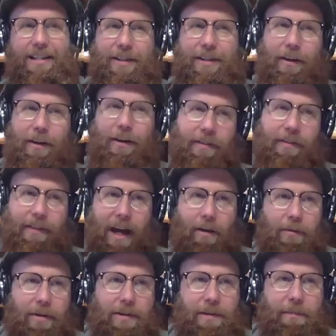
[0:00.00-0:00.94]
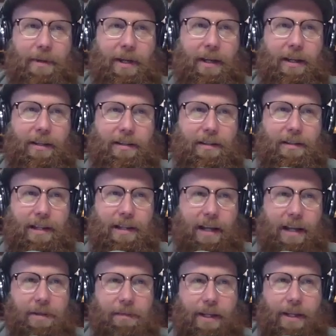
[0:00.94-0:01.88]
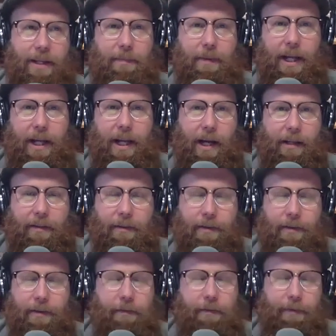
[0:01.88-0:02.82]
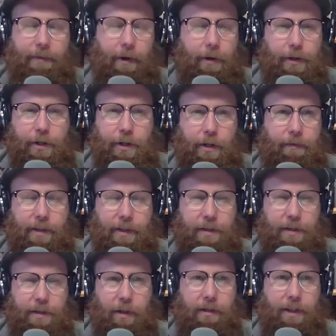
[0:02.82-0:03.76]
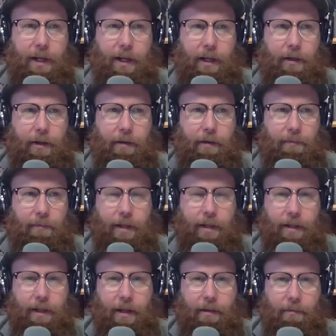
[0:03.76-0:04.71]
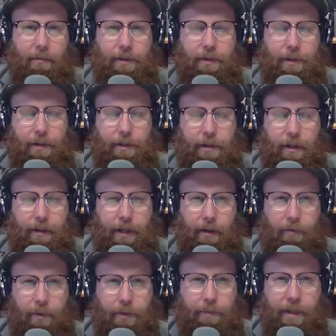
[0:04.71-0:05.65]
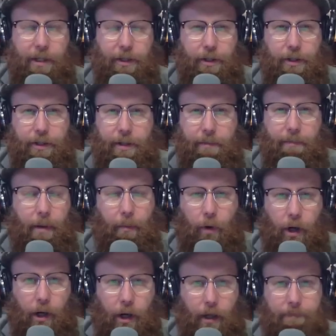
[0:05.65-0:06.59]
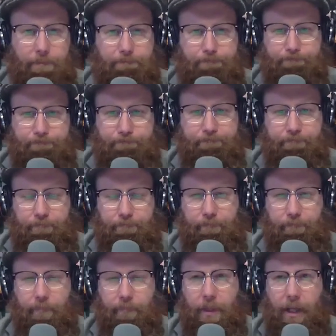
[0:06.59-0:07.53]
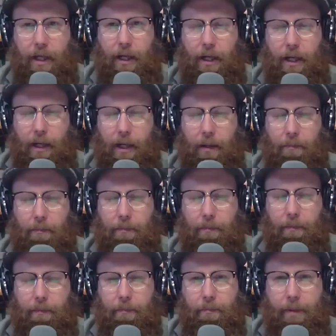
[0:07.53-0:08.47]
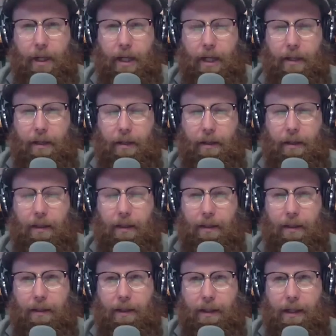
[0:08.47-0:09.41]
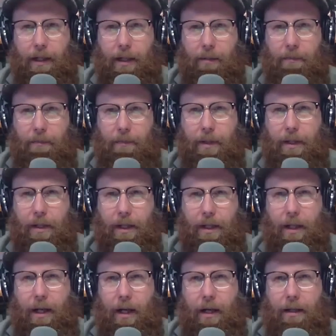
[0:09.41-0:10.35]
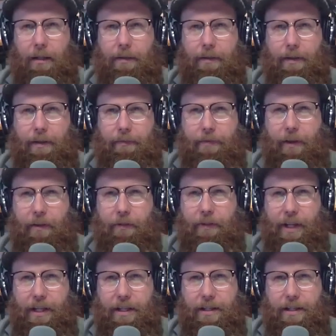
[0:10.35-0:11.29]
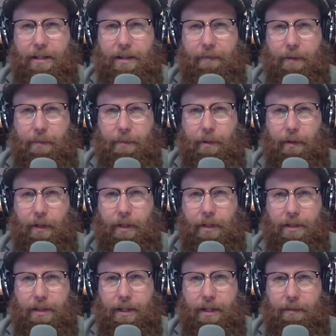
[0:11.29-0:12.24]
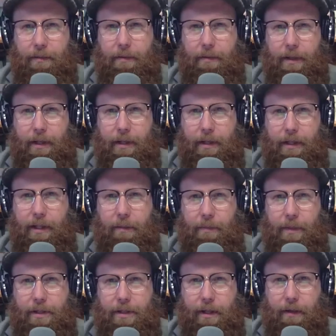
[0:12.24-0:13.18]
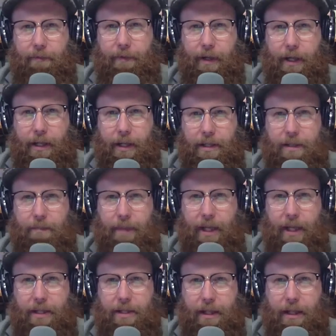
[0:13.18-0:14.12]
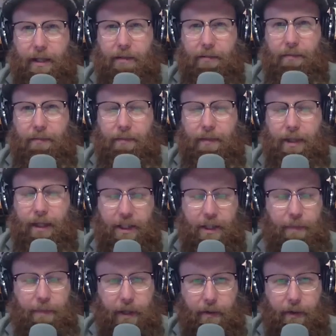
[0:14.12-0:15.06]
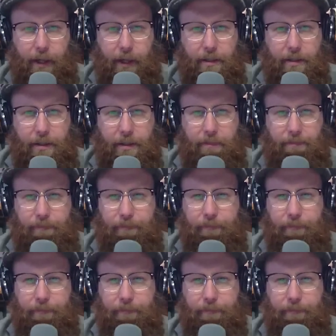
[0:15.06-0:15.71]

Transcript: So that was a big debate. There's a version of this book that I could have written that would be just a memoir. But the thesis of the book is that human suffering is a basic experience.